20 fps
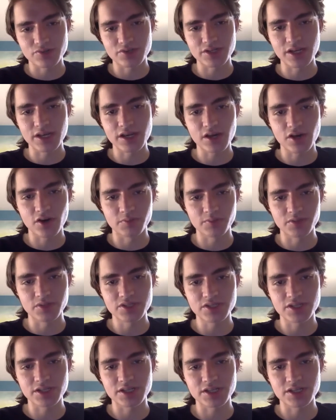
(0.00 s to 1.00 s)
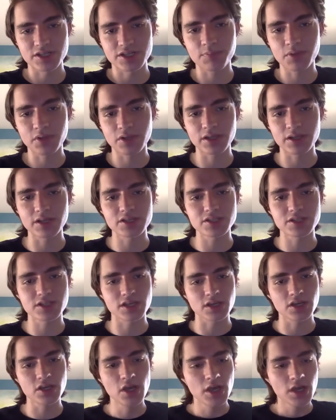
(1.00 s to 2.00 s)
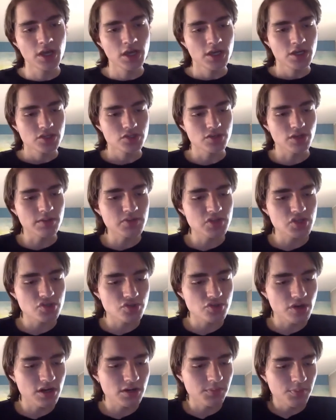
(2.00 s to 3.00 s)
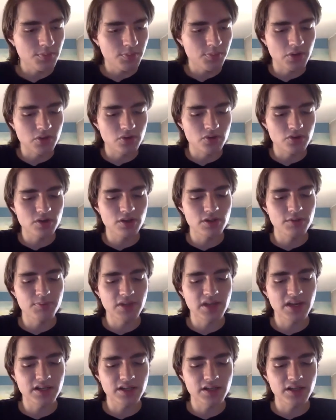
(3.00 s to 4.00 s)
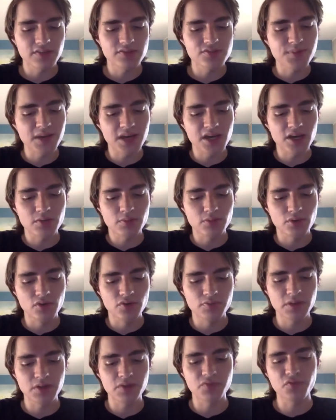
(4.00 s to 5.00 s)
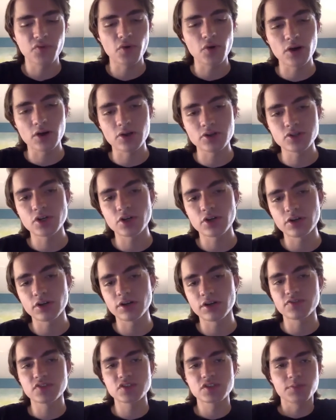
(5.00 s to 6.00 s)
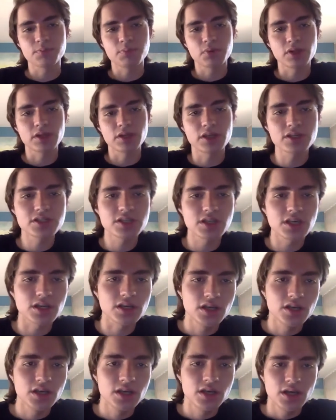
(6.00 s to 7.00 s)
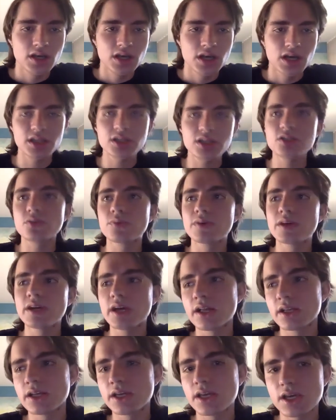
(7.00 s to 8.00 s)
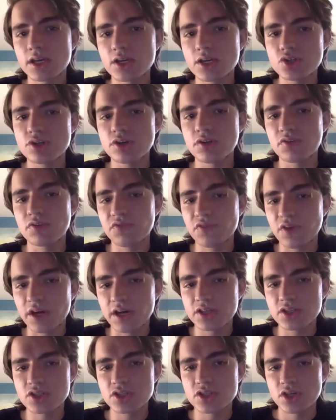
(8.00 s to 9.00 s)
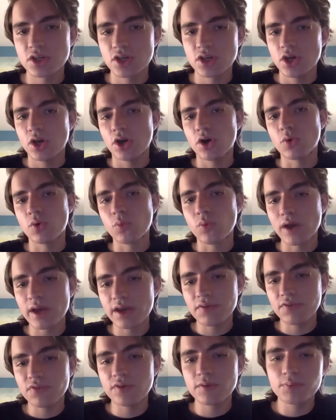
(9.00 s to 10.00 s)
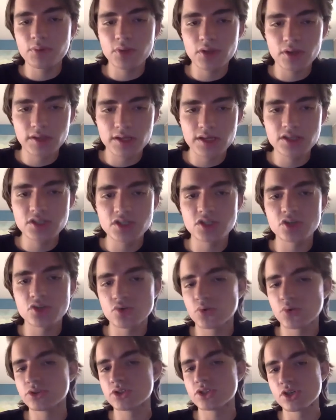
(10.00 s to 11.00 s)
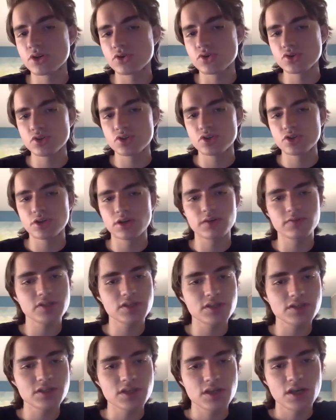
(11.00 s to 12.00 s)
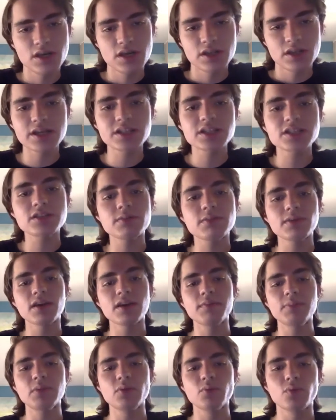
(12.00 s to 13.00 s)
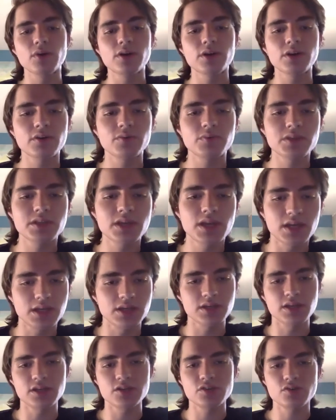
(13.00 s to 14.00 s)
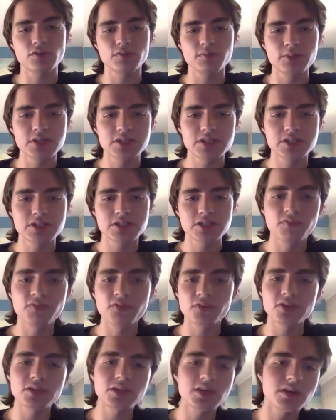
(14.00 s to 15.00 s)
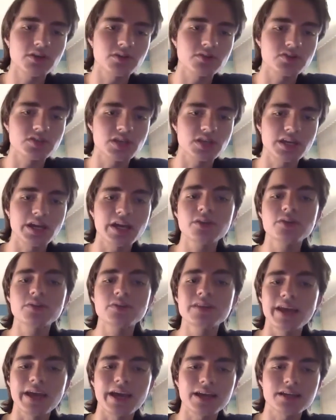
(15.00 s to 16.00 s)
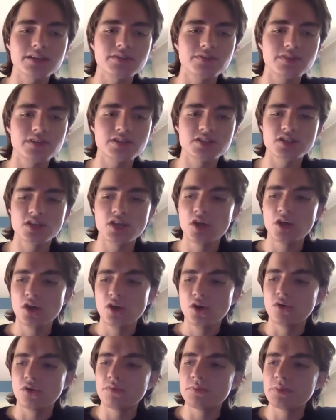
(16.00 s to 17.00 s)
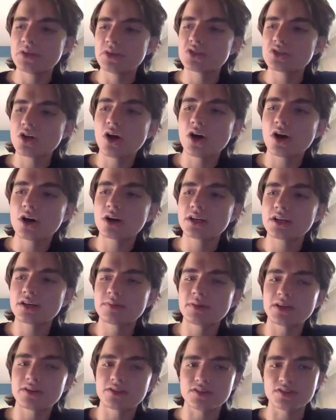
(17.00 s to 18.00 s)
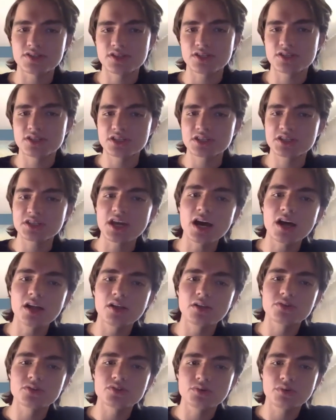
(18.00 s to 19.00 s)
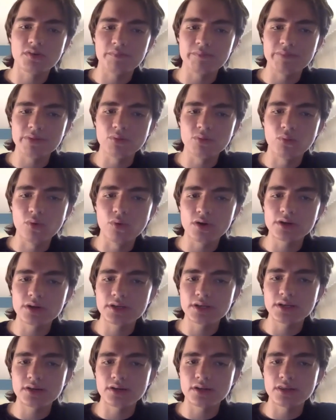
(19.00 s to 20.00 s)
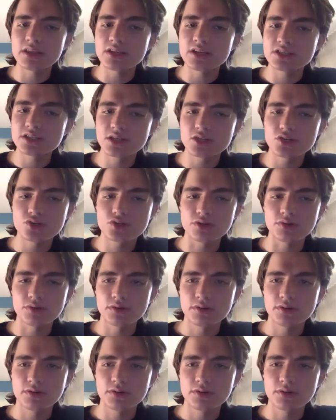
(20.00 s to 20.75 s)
like homelessness, like policing. So I'm a strong proponent of the Black Lives Matter movement and for alternatives to policing. I think the reallocation of funds away from police and towards social services, that's something I've been working with candidates who have been saying for years. And I know the activists who've been talking about this, the scholars who have been working on this issue